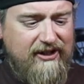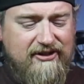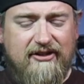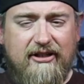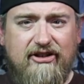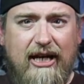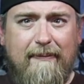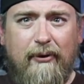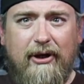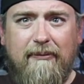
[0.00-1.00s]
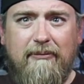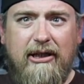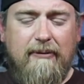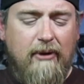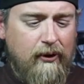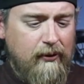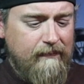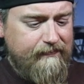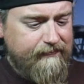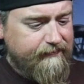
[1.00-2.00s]
this is the Jetboil Minimo,
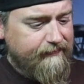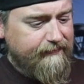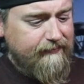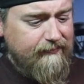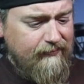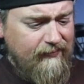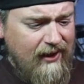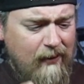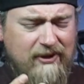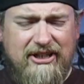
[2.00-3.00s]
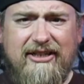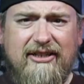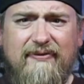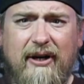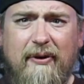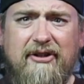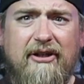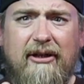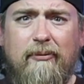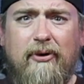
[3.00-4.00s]
which I just felt was a
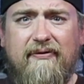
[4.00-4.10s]
little more